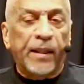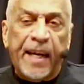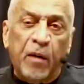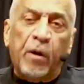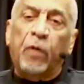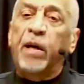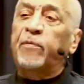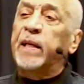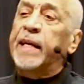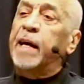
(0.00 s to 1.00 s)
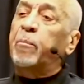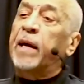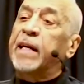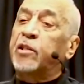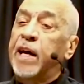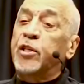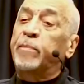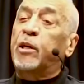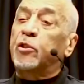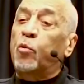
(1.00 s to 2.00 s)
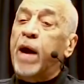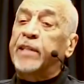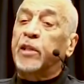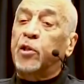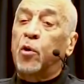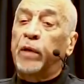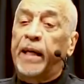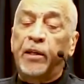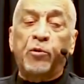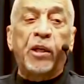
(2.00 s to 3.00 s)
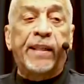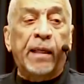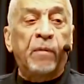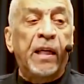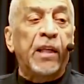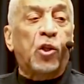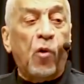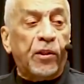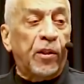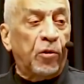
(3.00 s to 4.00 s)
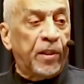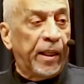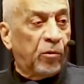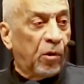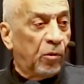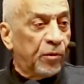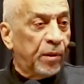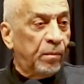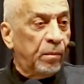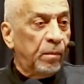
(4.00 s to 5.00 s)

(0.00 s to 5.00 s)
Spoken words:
They didn't run away from the damn plantation because whites had told the Indians to get them, torture those Negroes.